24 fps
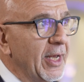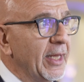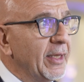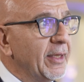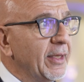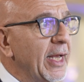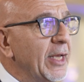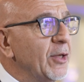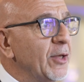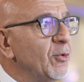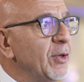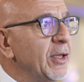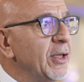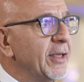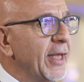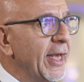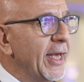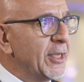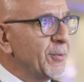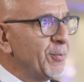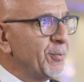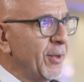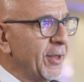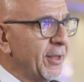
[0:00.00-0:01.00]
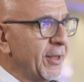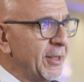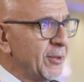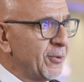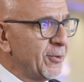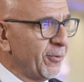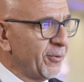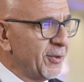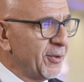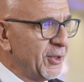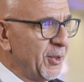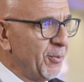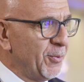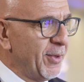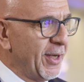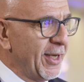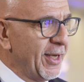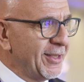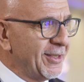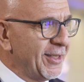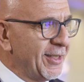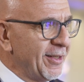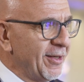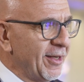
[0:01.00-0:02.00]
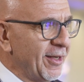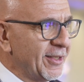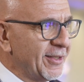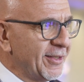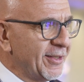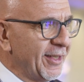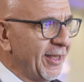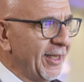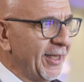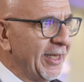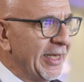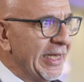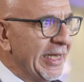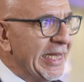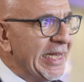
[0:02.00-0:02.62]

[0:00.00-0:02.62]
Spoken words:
And then you need the expertise of the GBS industry,